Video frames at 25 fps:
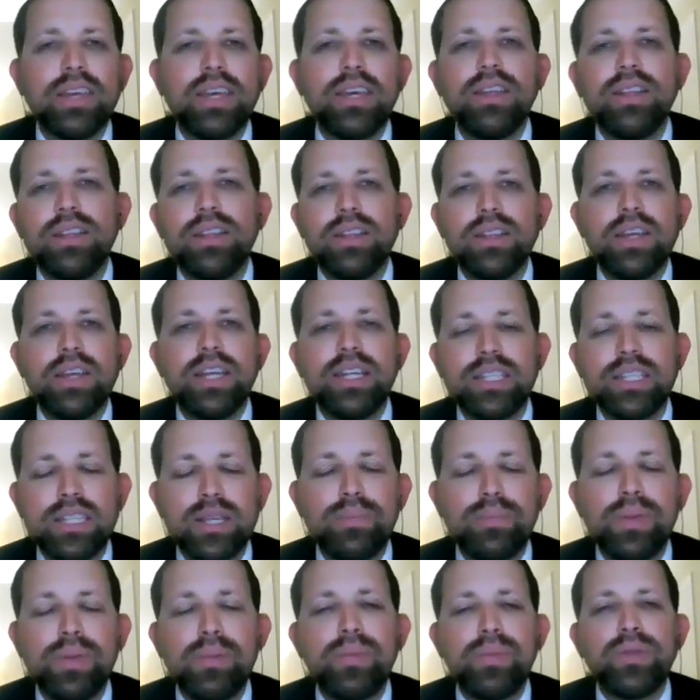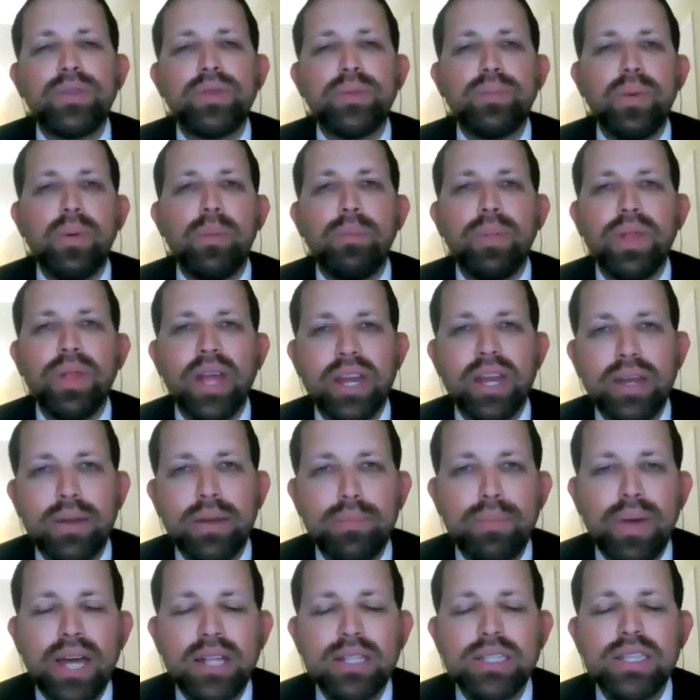kill innocent people to put blood
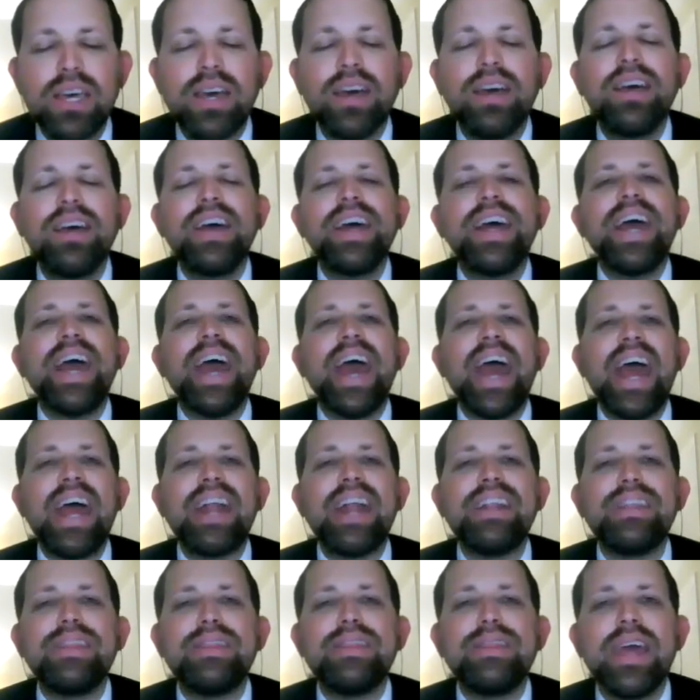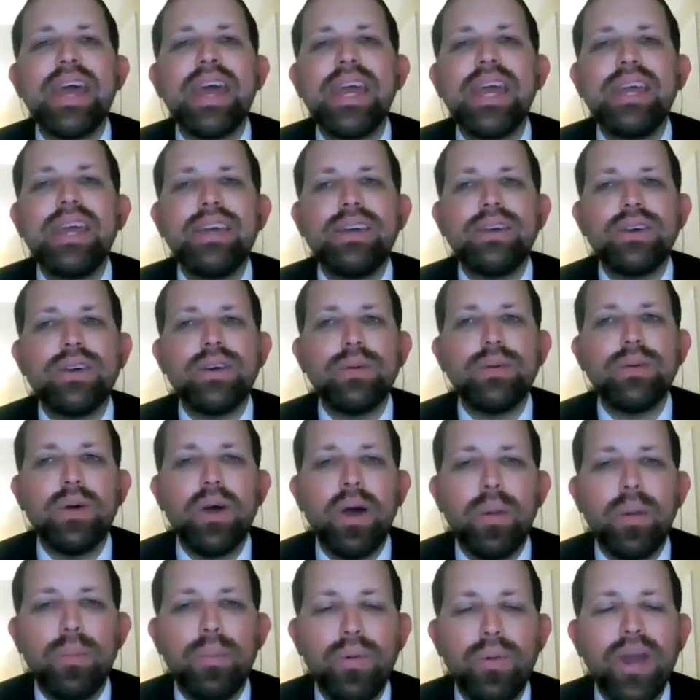in matzah, and they
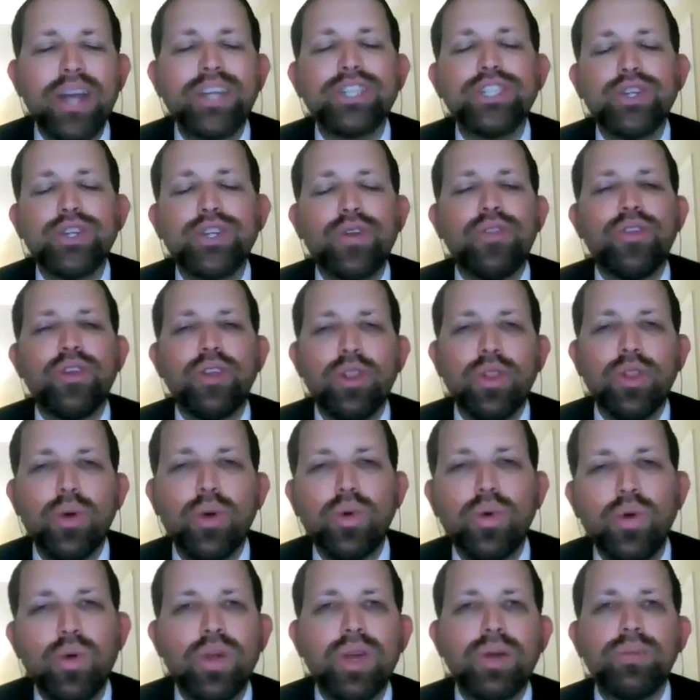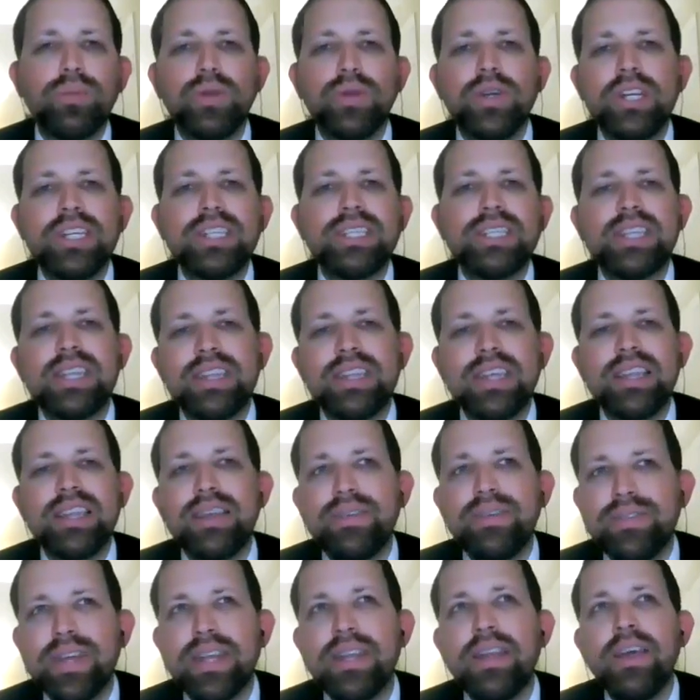pressure the local communities that they
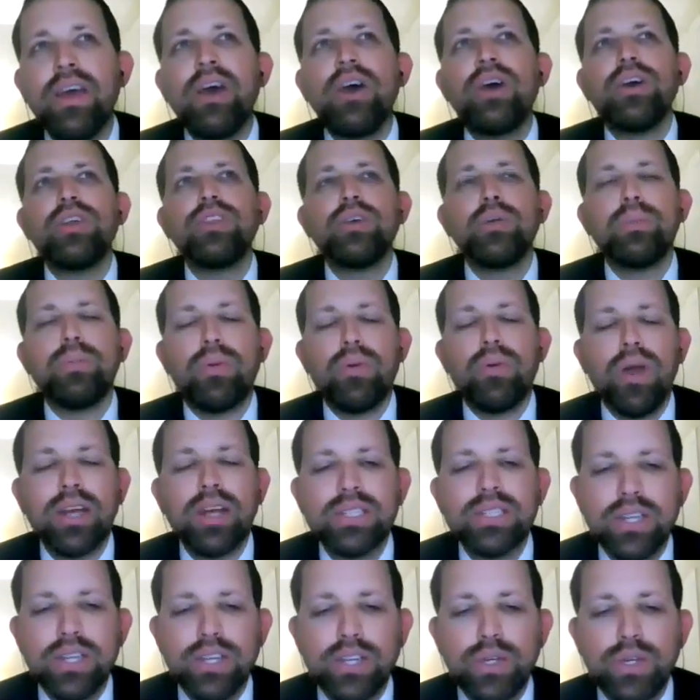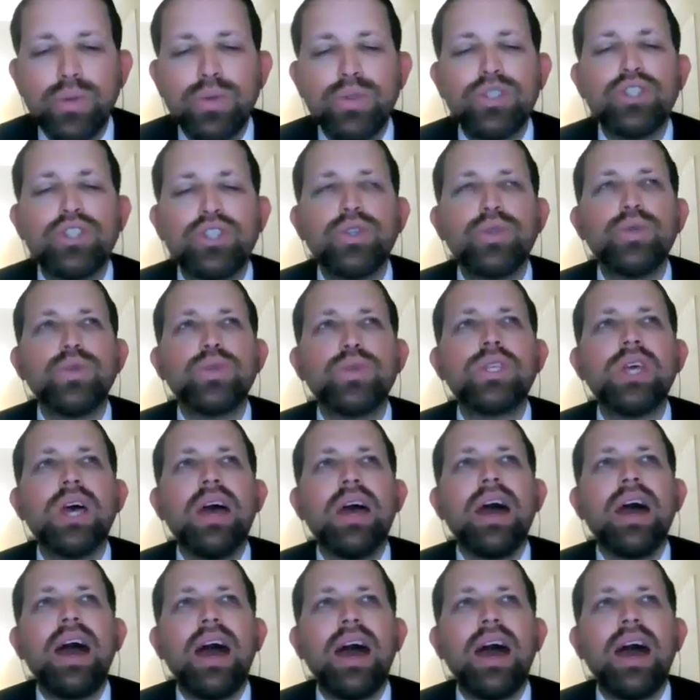live in to prosecute Jews.